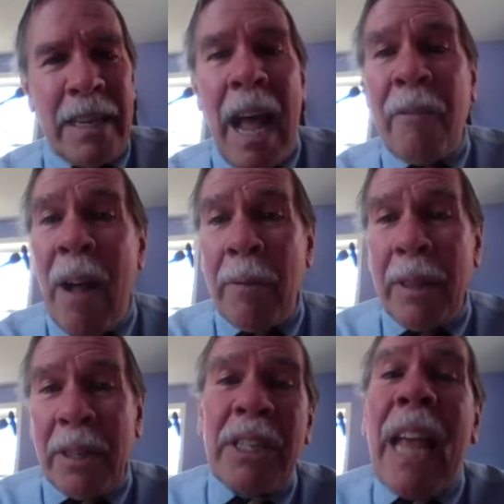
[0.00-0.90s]
it's not
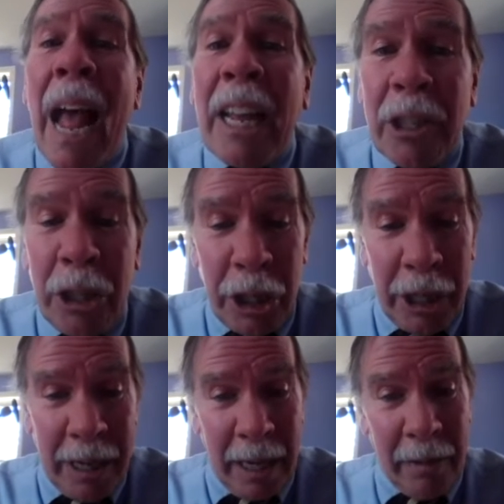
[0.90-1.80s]
found in the
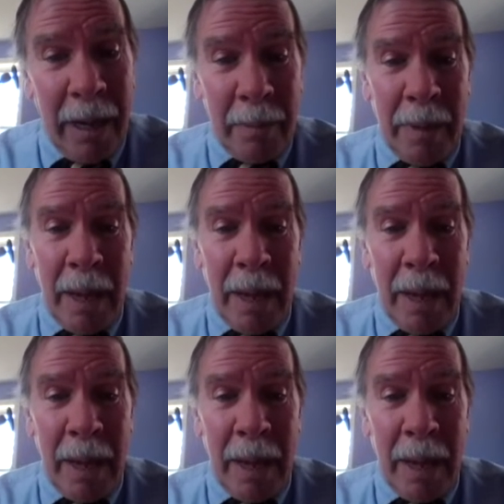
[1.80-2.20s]
CISG at any rate.